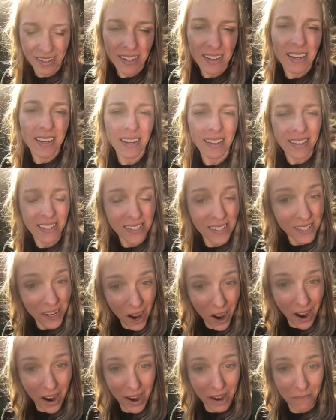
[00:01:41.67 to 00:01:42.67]
in this
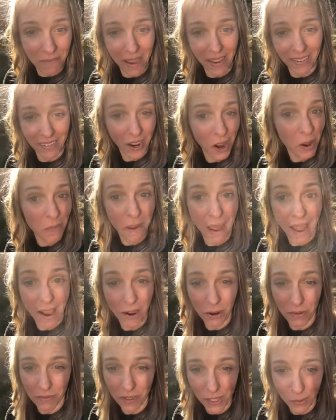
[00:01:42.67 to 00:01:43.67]
time and come out
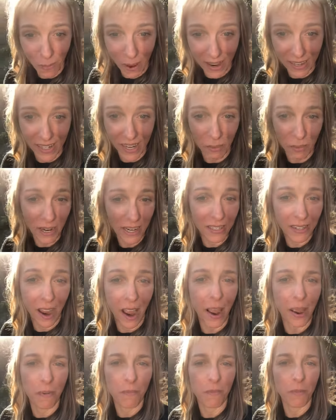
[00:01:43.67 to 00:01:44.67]
of this pandemic
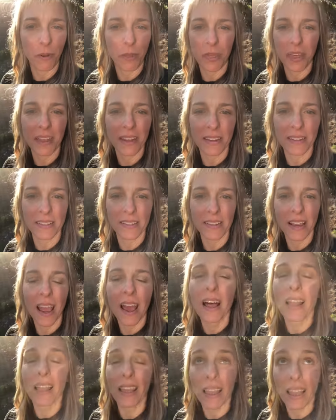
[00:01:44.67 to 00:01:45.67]
time for things
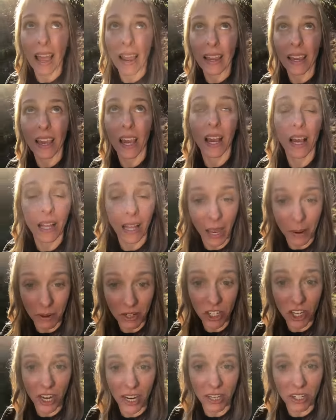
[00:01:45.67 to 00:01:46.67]
like climate
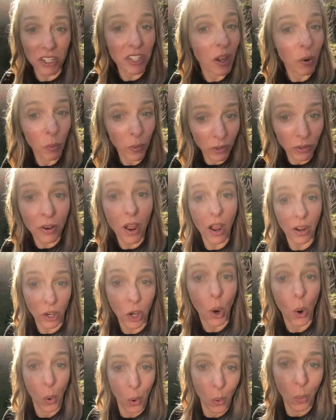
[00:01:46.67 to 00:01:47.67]
change that will not
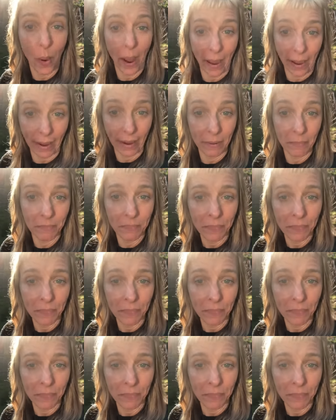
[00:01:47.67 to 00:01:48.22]
go away.